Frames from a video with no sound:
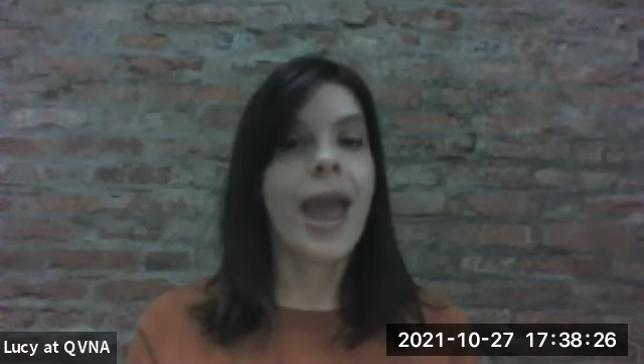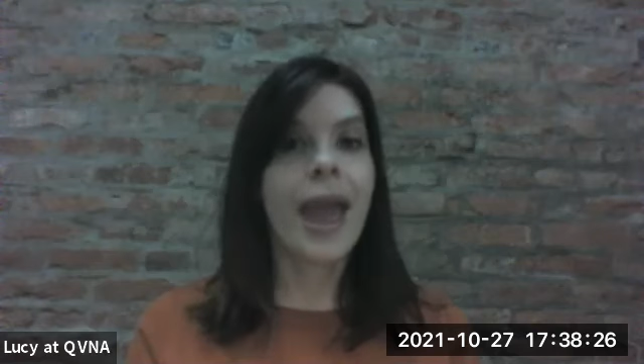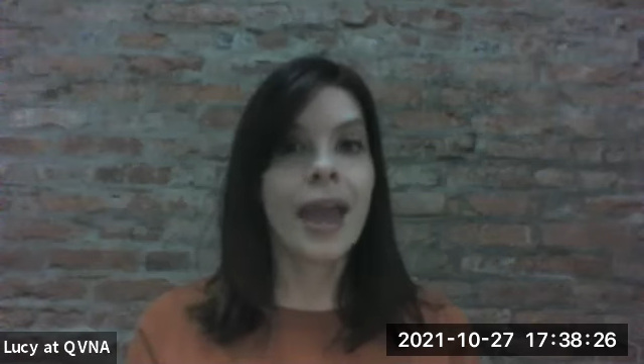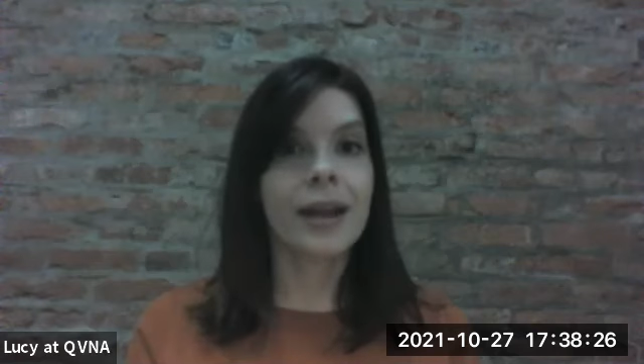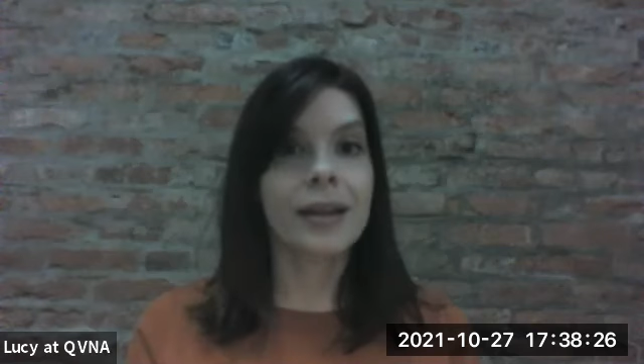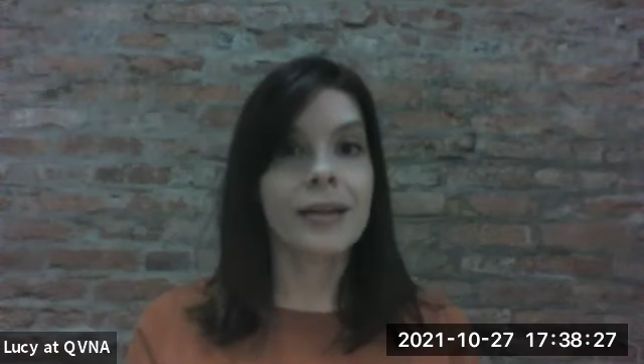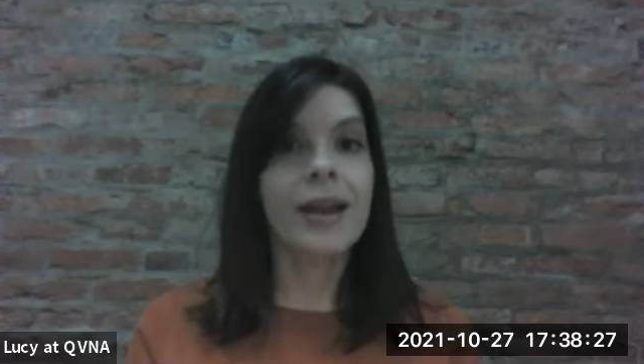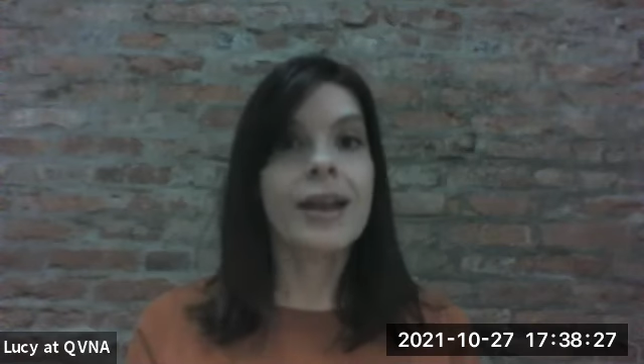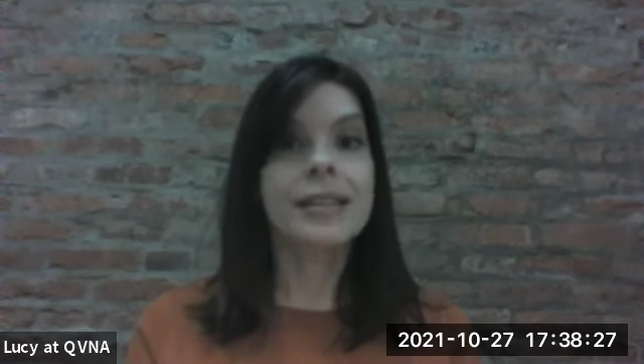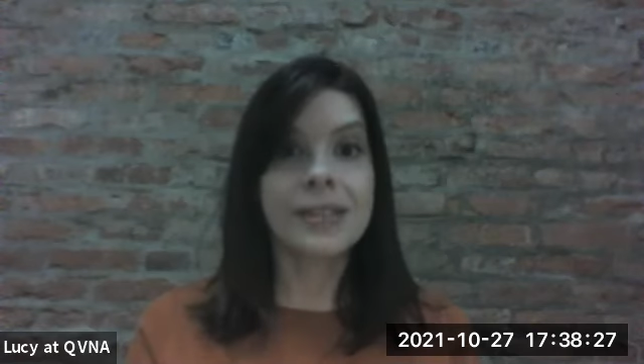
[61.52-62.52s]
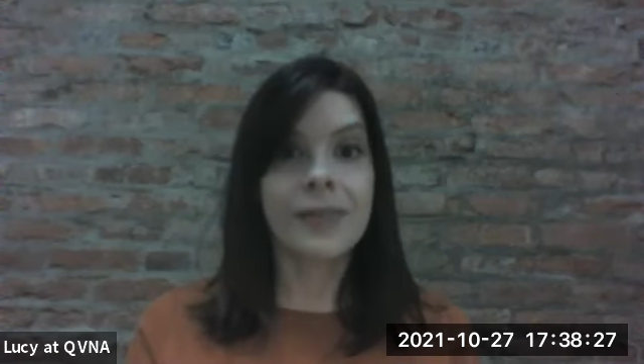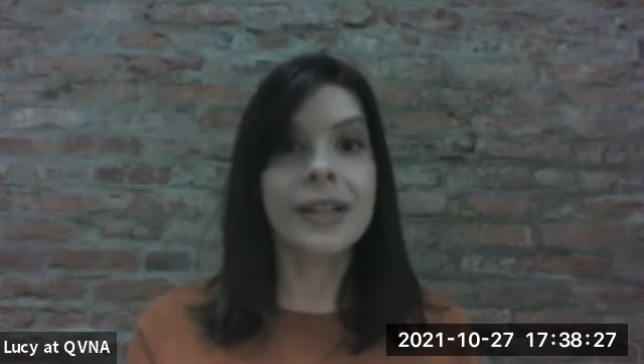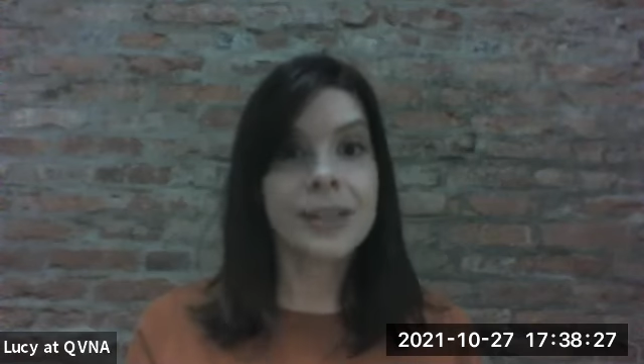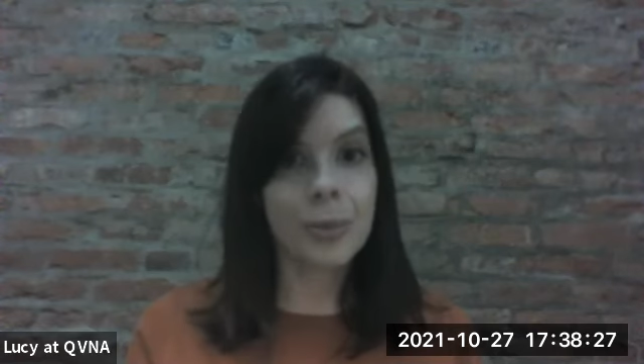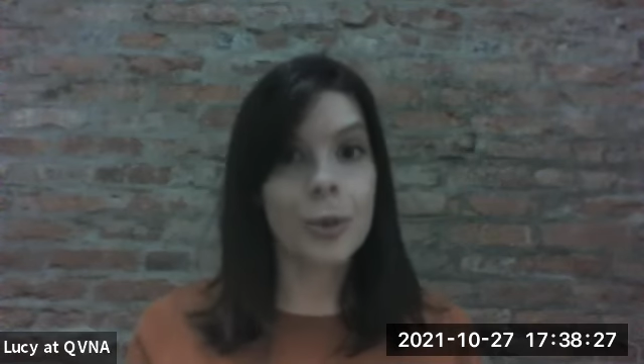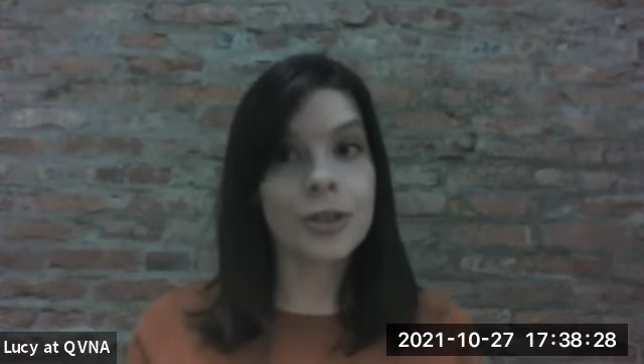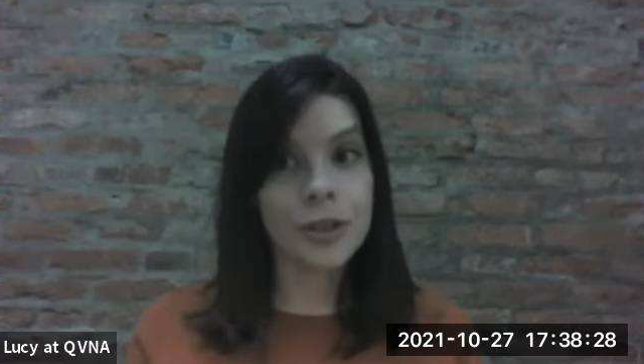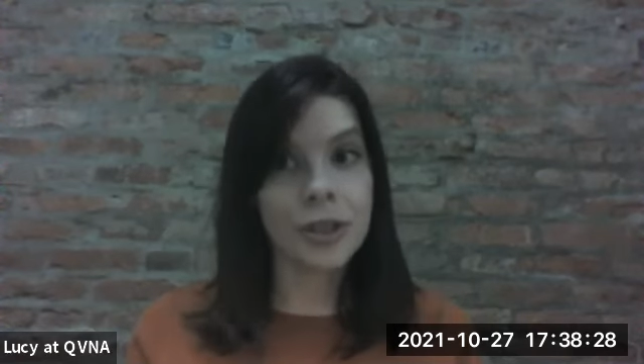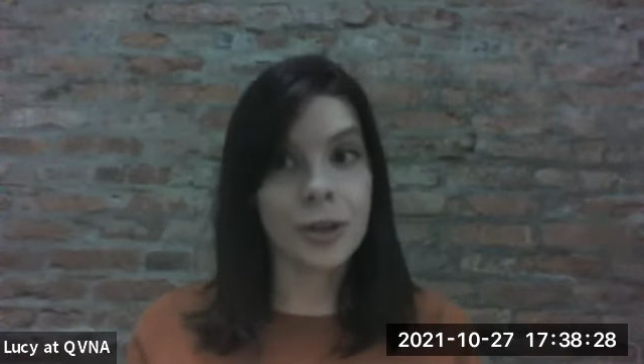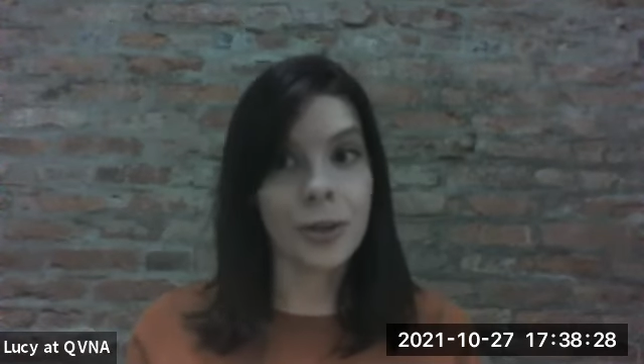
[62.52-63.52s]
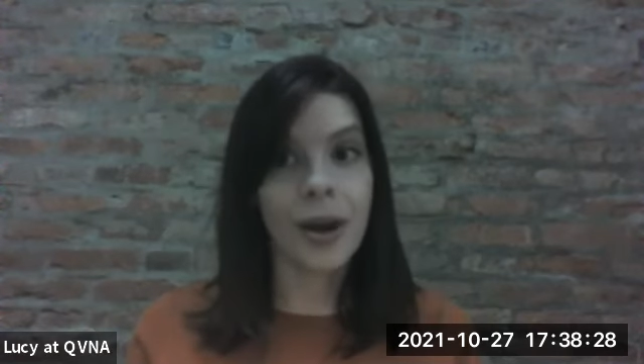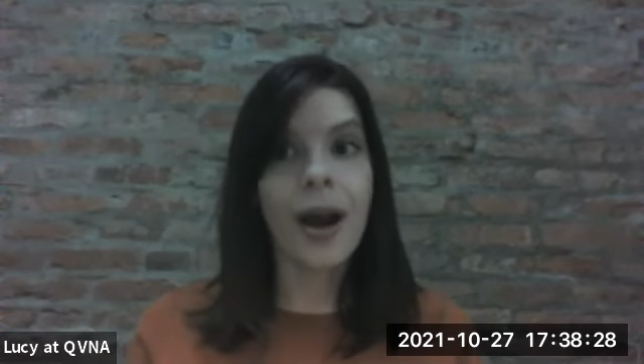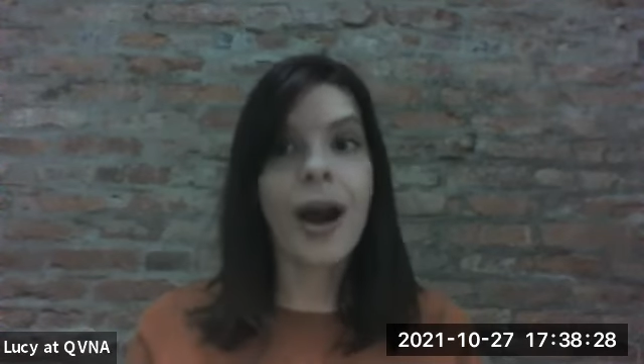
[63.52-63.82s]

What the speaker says: And since fun is important too,